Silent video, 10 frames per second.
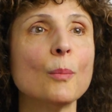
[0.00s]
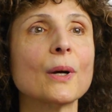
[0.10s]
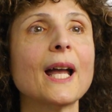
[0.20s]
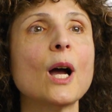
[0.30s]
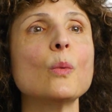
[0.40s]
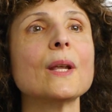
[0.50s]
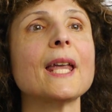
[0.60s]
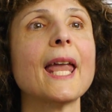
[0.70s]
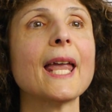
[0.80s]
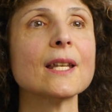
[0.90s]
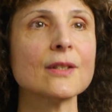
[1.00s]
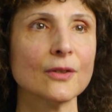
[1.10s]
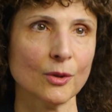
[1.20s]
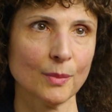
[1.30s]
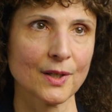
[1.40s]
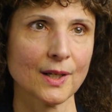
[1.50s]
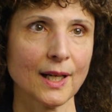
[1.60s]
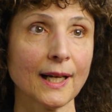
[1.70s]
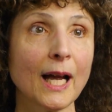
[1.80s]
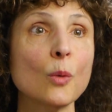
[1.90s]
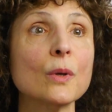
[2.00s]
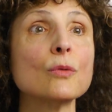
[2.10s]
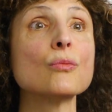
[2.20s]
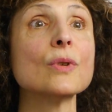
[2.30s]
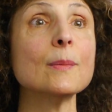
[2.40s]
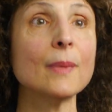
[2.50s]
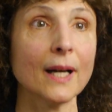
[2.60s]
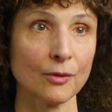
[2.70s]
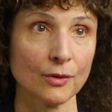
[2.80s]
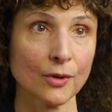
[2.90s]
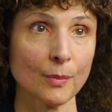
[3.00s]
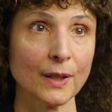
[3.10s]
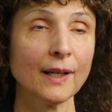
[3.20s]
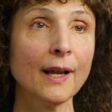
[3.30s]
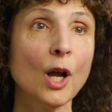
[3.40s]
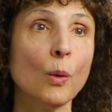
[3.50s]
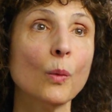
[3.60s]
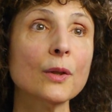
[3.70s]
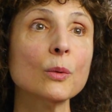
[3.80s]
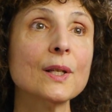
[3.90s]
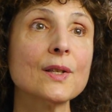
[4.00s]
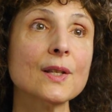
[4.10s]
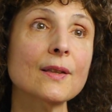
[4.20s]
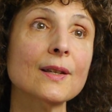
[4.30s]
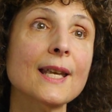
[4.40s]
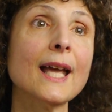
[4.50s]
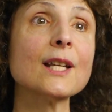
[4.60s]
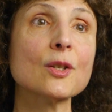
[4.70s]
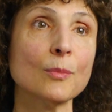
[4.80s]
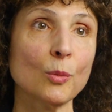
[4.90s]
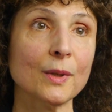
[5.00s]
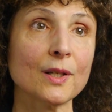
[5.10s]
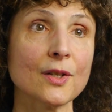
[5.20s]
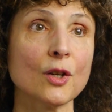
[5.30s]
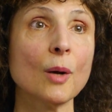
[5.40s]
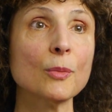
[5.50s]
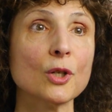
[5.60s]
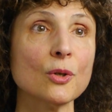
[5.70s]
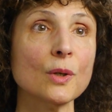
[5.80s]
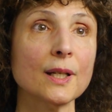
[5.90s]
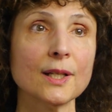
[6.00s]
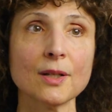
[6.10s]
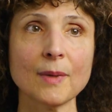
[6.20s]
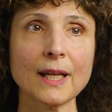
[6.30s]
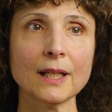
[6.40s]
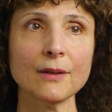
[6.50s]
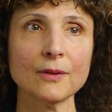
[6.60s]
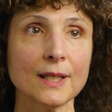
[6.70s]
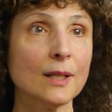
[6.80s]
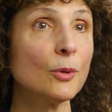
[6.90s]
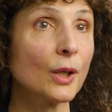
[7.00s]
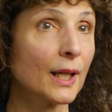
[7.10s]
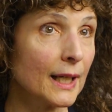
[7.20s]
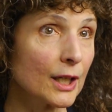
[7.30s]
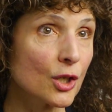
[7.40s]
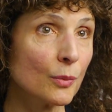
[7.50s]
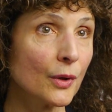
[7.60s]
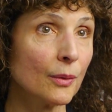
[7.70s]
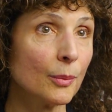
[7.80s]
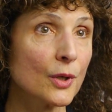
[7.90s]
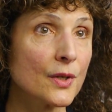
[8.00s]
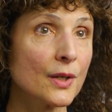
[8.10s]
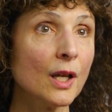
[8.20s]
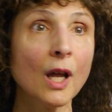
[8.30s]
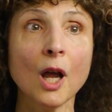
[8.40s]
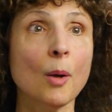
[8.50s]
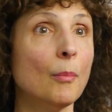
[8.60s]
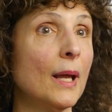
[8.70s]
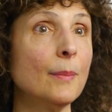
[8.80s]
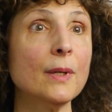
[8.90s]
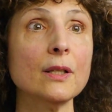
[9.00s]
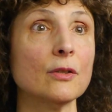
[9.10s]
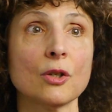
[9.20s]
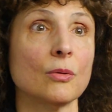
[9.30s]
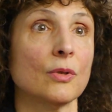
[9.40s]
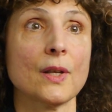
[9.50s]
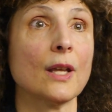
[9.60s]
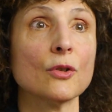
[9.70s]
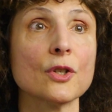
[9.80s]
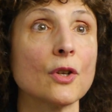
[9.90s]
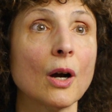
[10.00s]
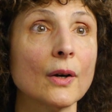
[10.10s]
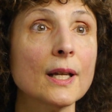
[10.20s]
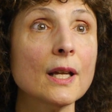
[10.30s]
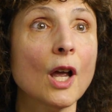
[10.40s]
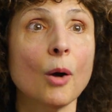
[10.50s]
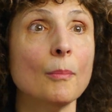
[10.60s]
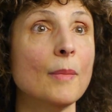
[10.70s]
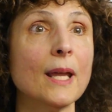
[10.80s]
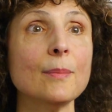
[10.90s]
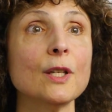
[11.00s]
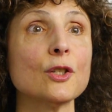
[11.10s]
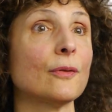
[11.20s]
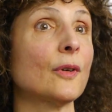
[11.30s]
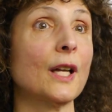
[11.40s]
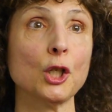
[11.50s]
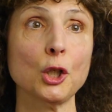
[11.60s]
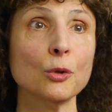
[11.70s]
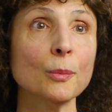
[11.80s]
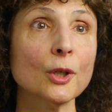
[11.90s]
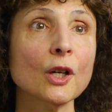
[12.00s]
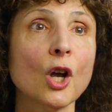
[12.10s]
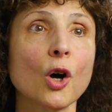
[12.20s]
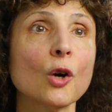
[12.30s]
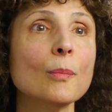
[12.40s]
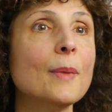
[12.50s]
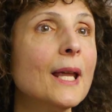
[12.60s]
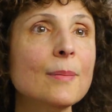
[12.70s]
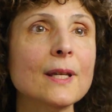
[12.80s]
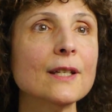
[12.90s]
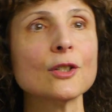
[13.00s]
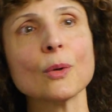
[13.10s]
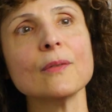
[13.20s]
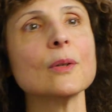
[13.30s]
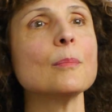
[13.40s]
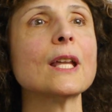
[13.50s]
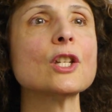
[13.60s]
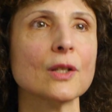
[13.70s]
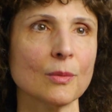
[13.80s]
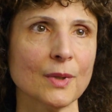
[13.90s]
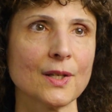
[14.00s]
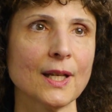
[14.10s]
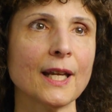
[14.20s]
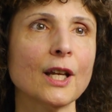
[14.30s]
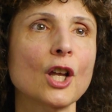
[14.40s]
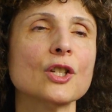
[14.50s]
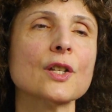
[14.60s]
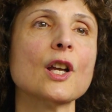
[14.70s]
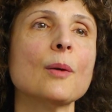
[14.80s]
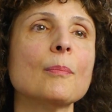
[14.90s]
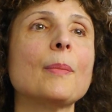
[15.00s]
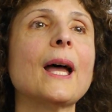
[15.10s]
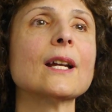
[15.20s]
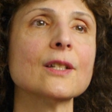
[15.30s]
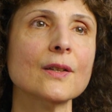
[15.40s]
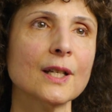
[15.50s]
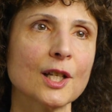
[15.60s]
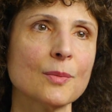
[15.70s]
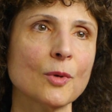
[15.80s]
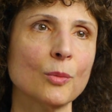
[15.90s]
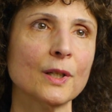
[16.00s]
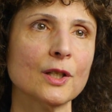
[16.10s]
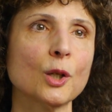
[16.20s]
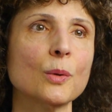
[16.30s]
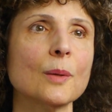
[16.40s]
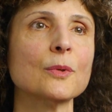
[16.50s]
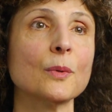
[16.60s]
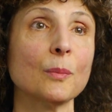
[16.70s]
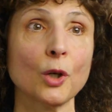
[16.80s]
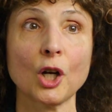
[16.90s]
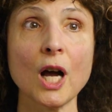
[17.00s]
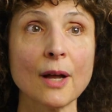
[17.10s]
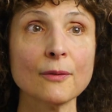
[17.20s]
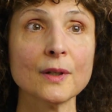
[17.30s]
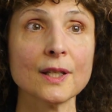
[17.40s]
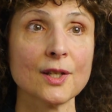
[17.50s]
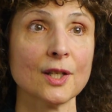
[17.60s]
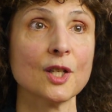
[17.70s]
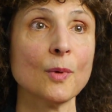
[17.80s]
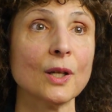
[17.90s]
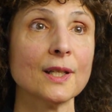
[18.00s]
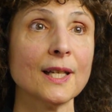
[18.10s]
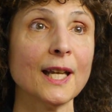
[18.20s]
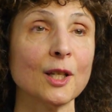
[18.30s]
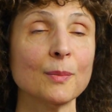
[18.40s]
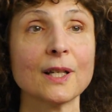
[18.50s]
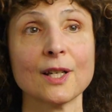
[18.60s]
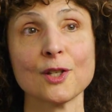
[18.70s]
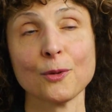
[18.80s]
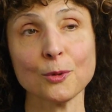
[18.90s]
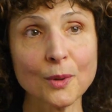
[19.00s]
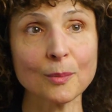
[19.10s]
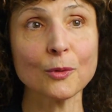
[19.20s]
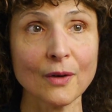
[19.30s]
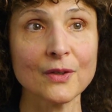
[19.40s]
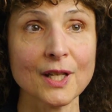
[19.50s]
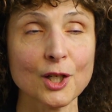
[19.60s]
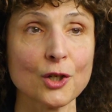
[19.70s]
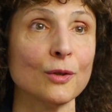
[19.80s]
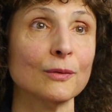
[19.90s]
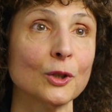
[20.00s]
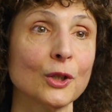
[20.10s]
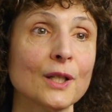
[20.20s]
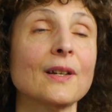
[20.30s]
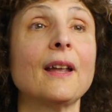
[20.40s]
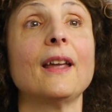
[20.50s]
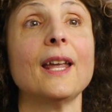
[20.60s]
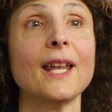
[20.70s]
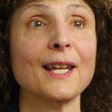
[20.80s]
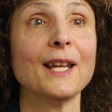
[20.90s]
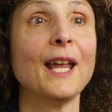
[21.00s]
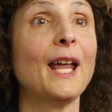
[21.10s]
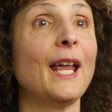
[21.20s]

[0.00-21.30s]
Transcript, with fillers: but how we handle the mistake, how we rebound from it, whether we see the next moment as an opportunity to make an even deeper connection with the person, maybe to say you're sorry, maybe to find humor, or maybe don't even mention the mistake, just come back to the next moment equipped with more confidence and spontaneity because through improvisation you've learned, hey,